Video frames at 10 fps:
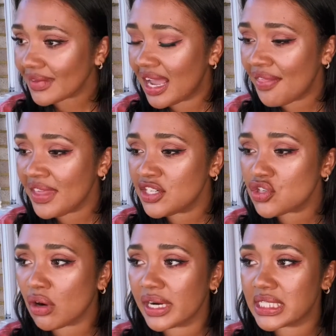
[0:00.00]
and then
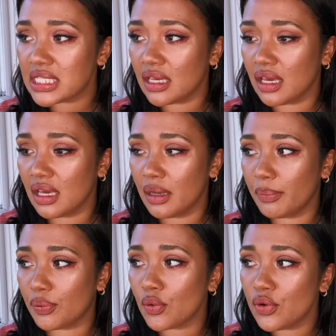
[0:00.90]
trying to
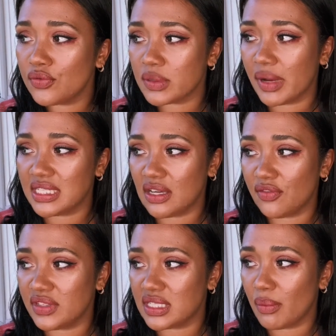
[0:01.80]
prove to myself
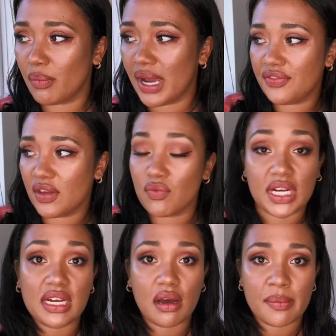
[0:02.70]
in some way if they
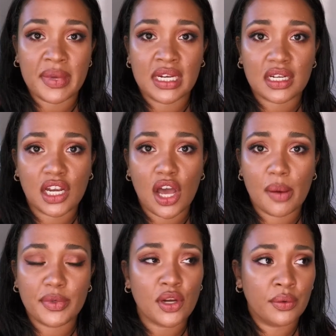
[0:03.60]
really liked me in a club,
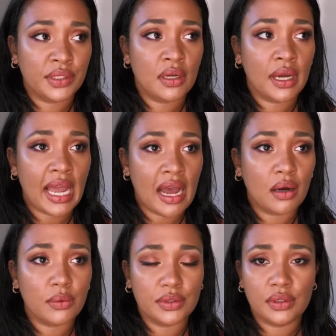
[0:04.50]
you know, on a night
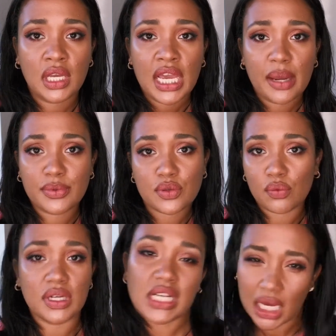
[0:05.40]
out, and it was all
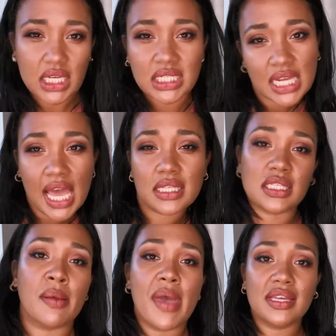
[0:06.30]
really like intense
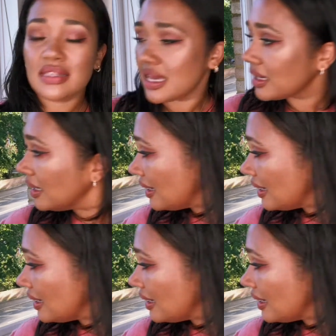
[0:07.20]
and amazing,